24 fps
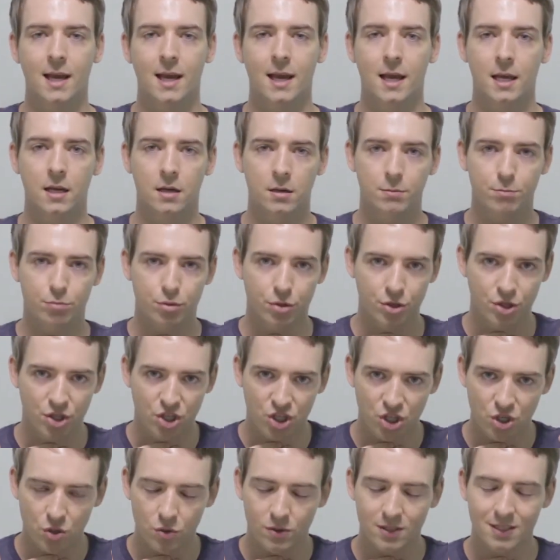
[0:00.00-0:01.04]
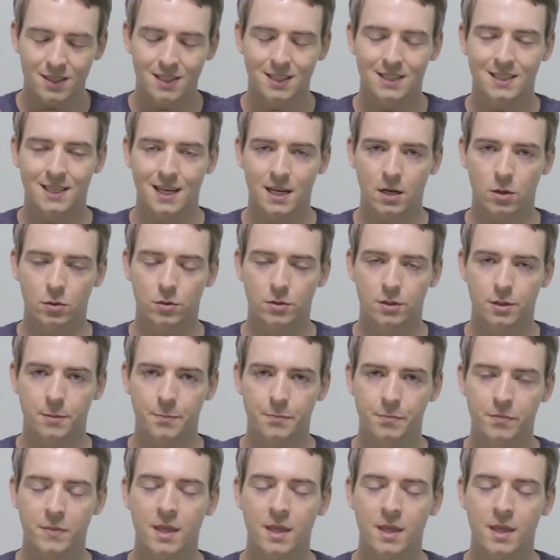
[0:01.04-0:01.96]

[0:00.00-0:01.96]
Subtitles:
and produce the sound.